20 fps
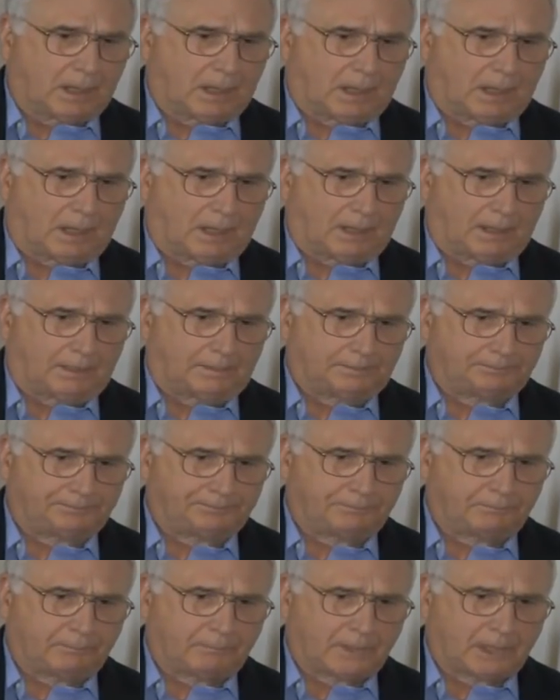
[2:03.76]

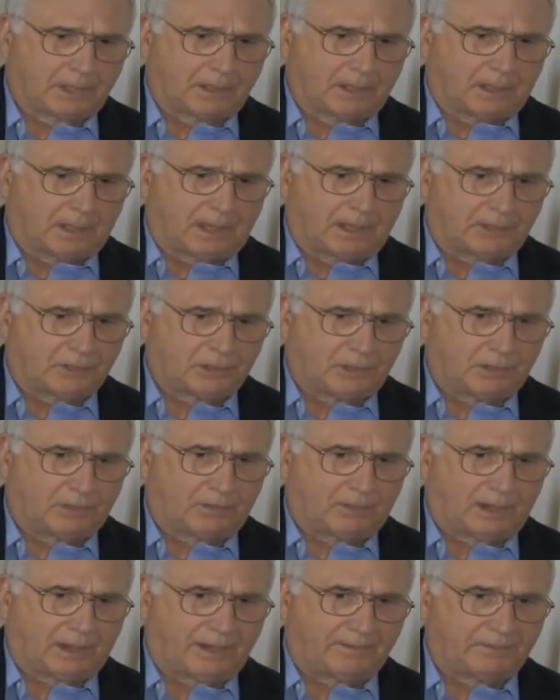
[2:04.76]
And so
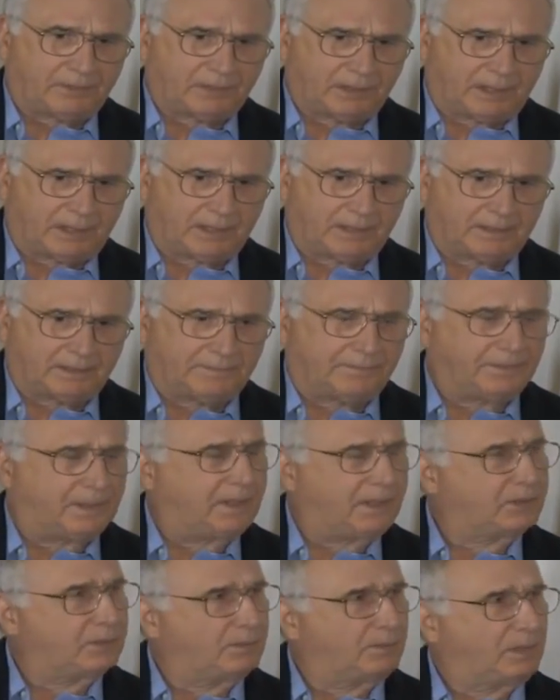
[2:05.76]
I've studied the
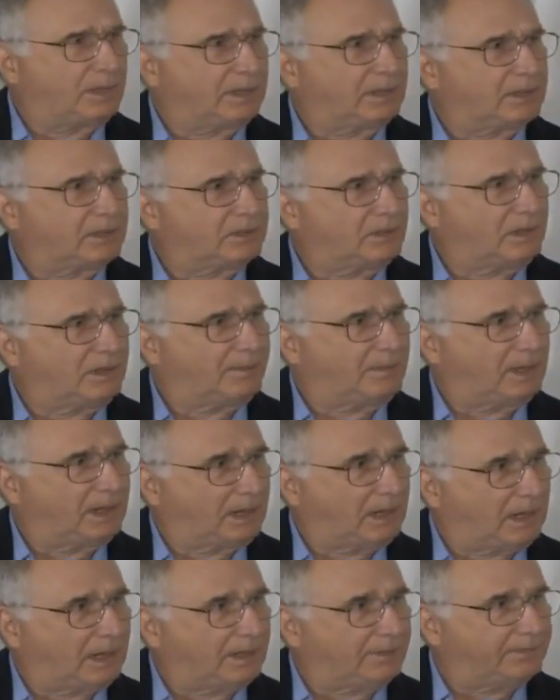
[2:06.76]
financial markets all of my
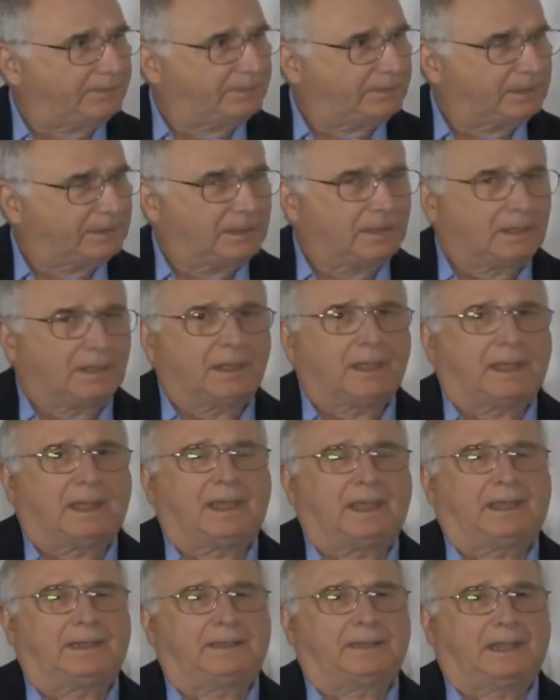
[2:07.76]
life.
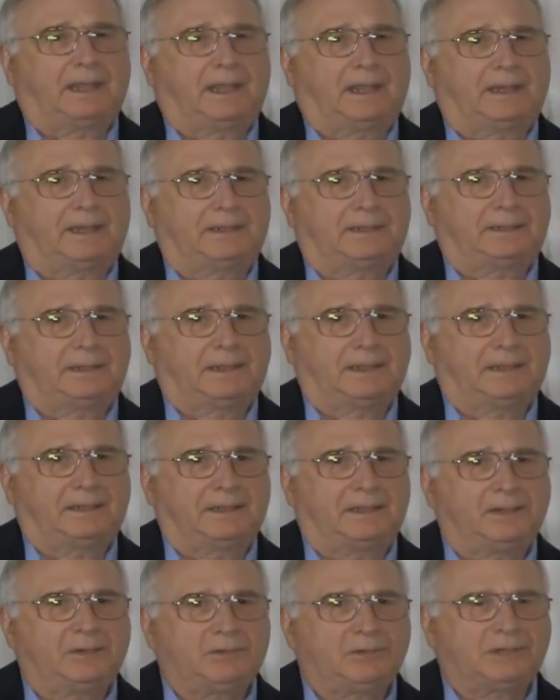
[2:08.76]
And the
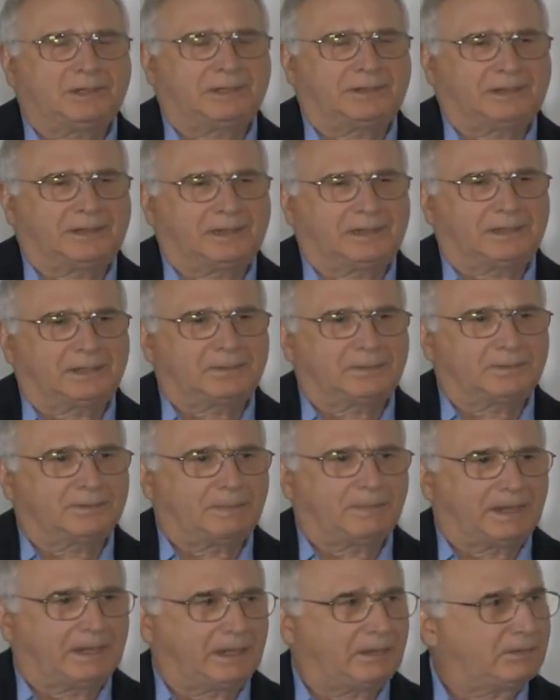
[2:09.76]
interesting thing, this was
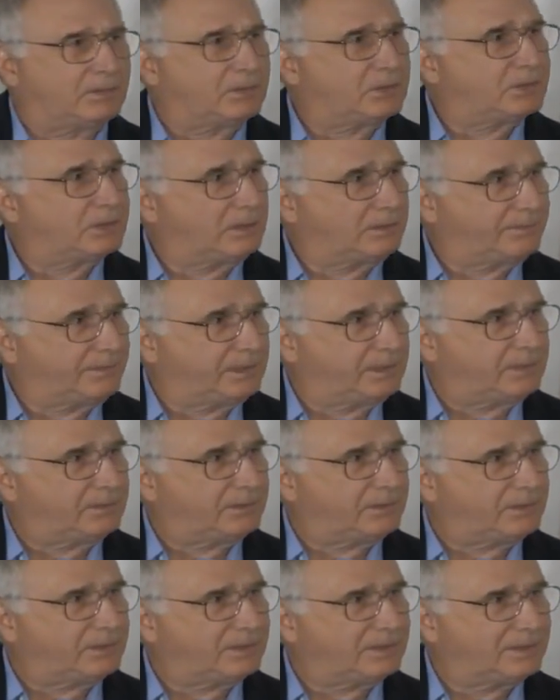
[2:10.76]
my own
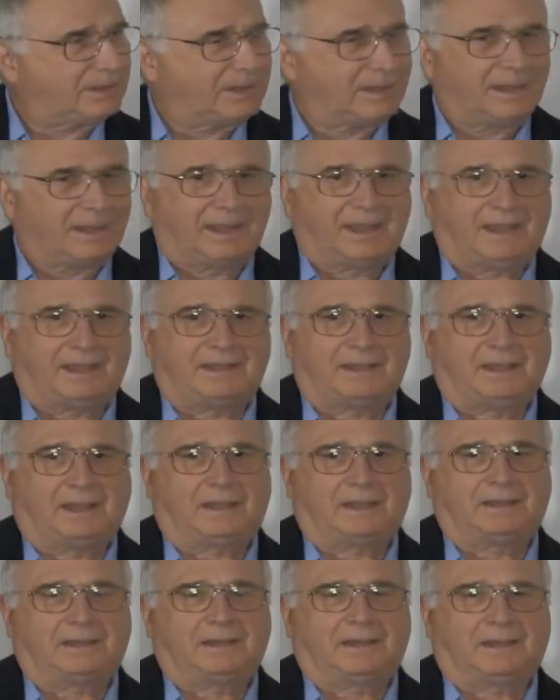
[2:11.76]
self-interest, and
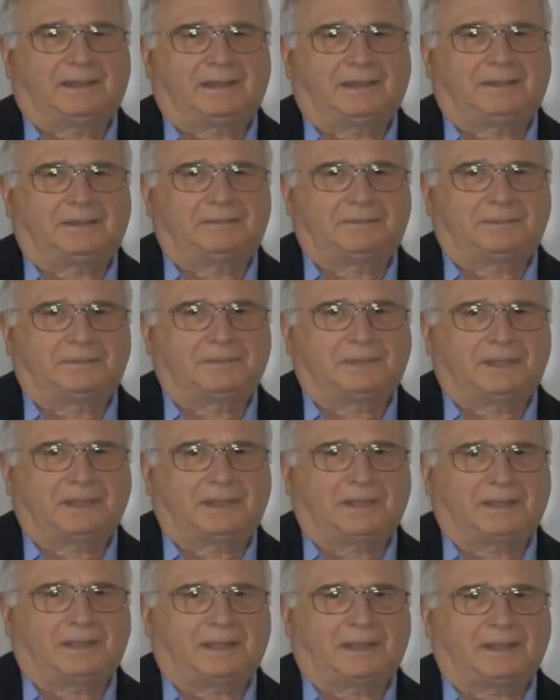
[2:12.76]
yet
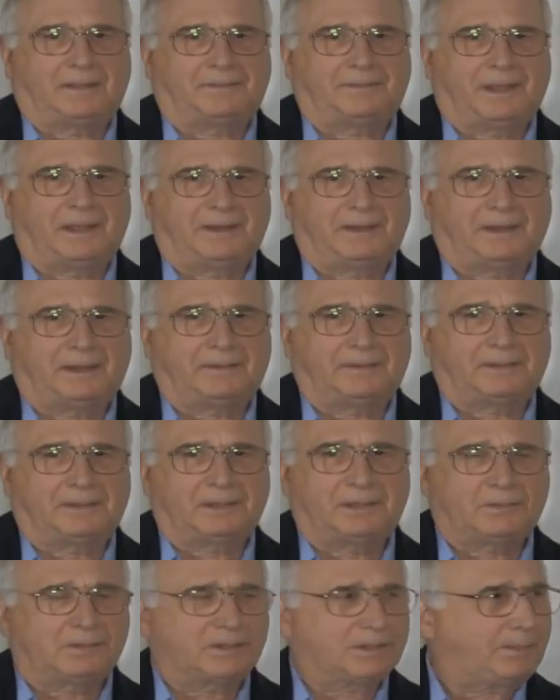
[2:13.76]
I found that
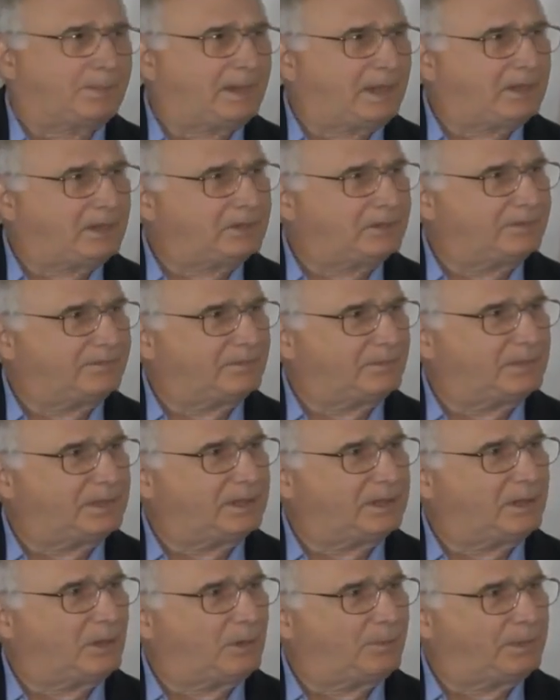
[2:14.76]
this was a passion for me to
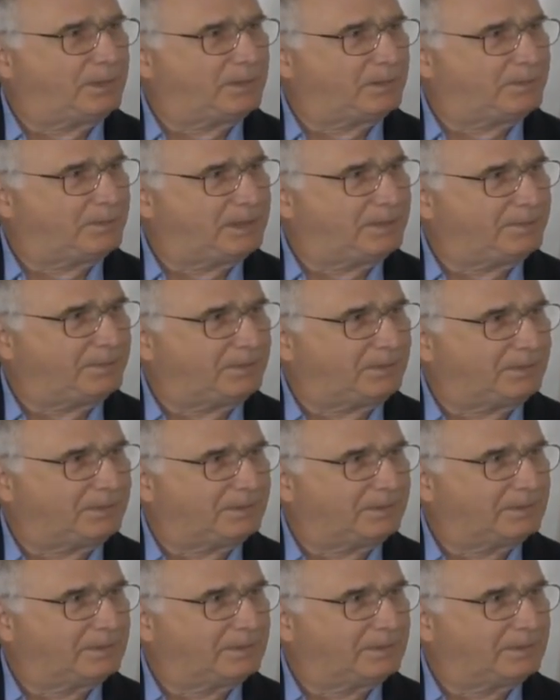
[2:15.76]
help other people,